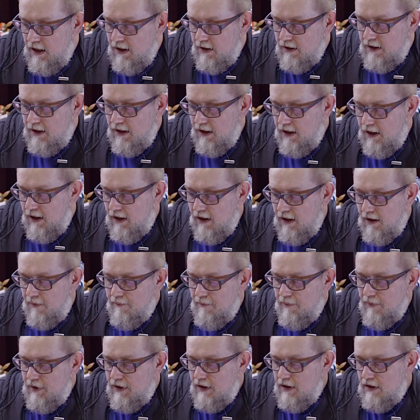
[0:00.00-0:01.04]
the
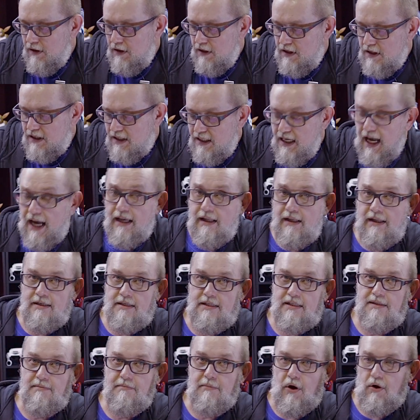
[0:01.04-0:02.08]

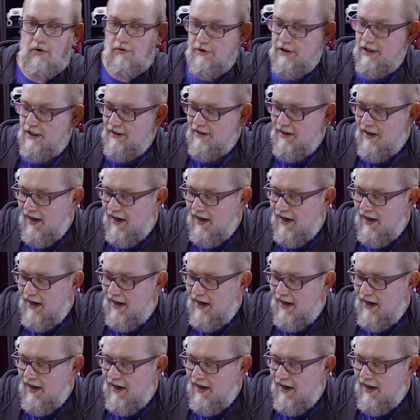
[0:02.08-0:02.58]
silence mode.